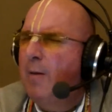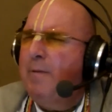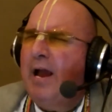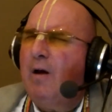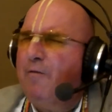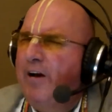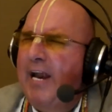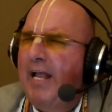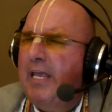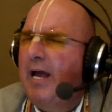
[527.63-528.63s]

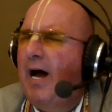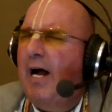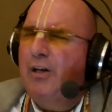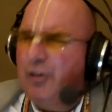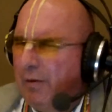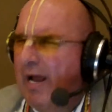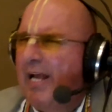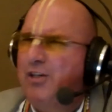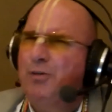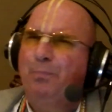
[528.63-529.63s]
paraphernalia,
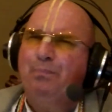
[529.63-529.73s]
entourage,